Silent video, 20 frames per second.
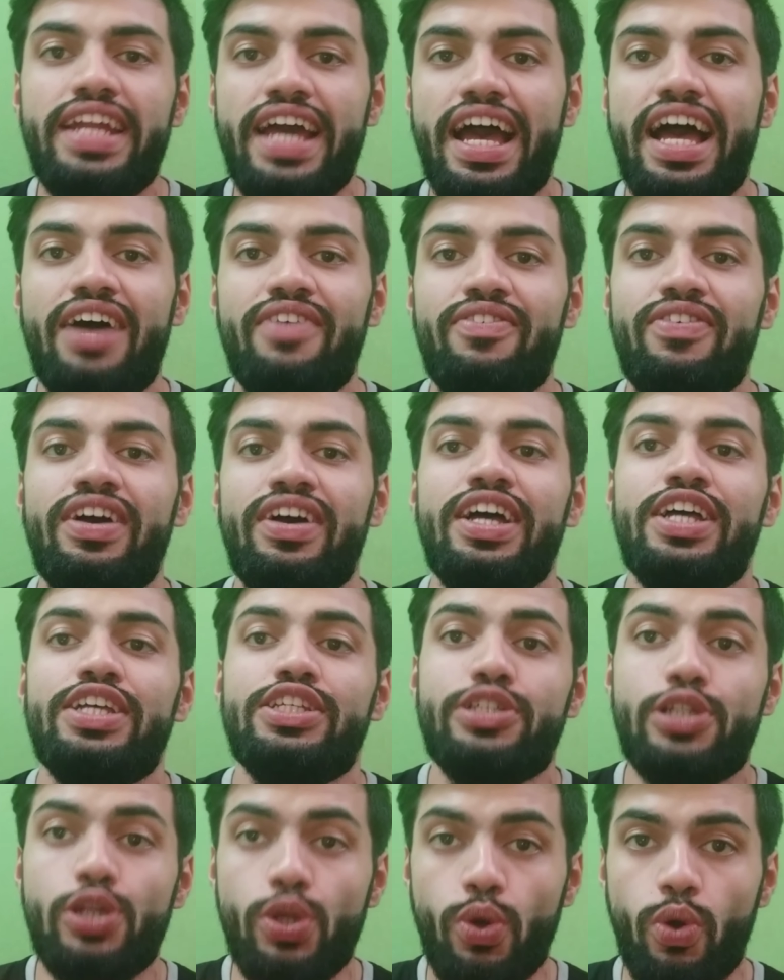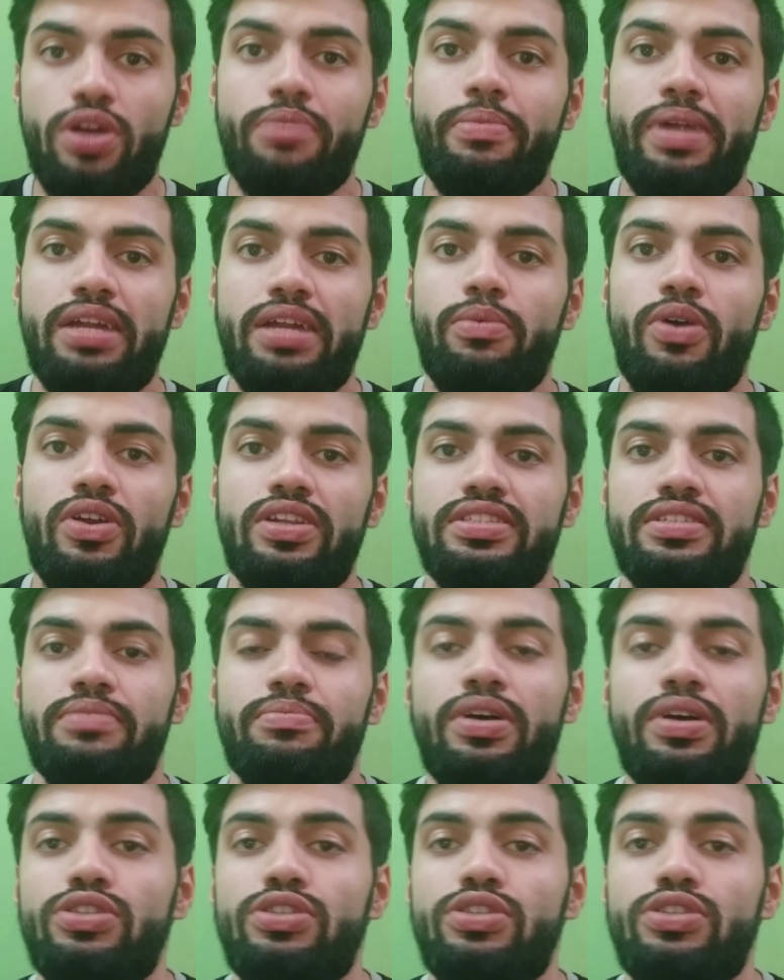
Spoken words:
have slower metabolism.